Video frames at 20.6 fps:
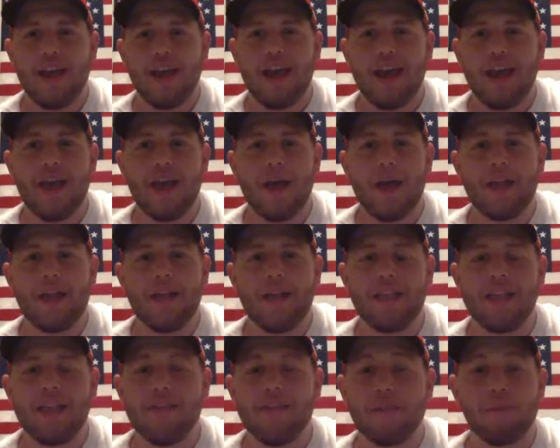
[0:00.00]
And
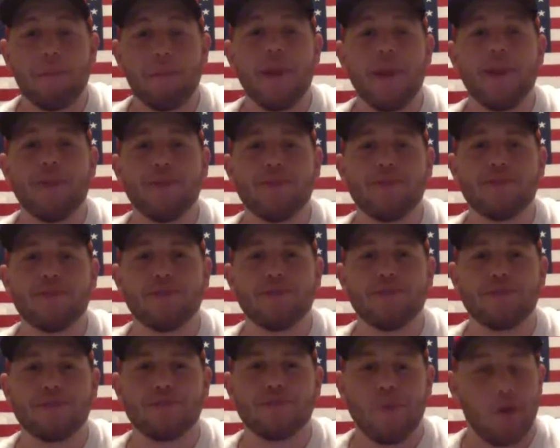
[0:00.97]
if the
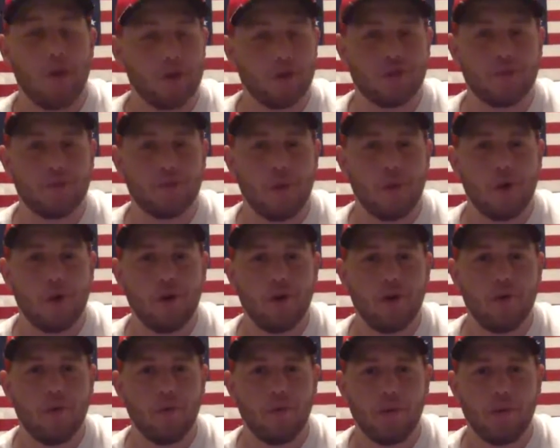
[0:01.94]
Panthers are
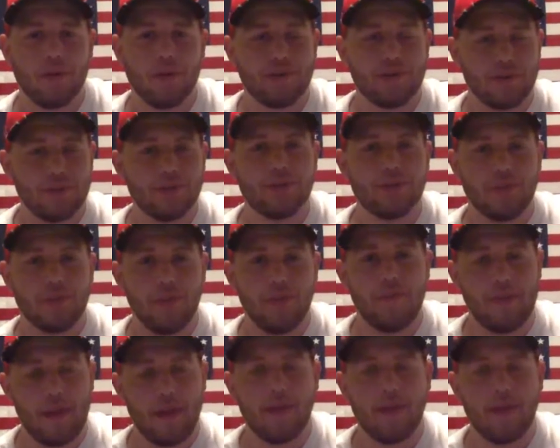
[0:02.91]
smart, which
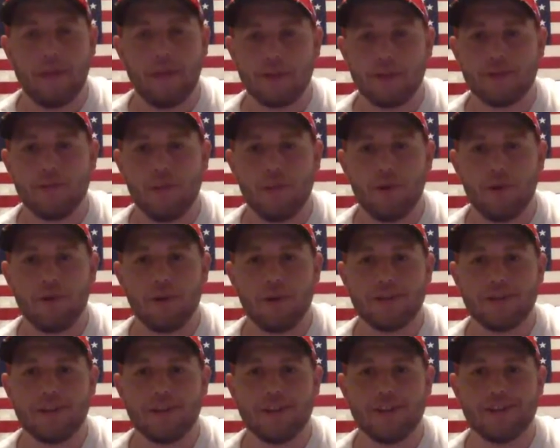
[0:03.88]
they're a smart
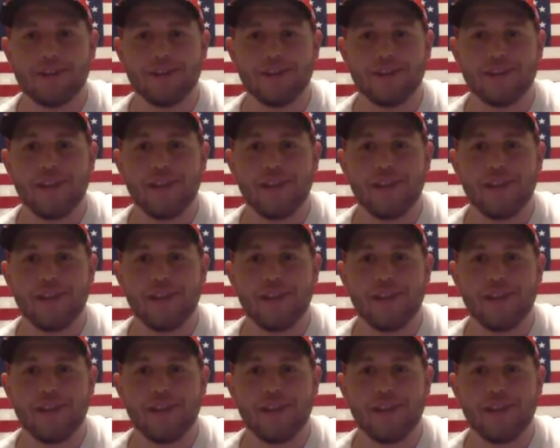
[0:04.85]
organization,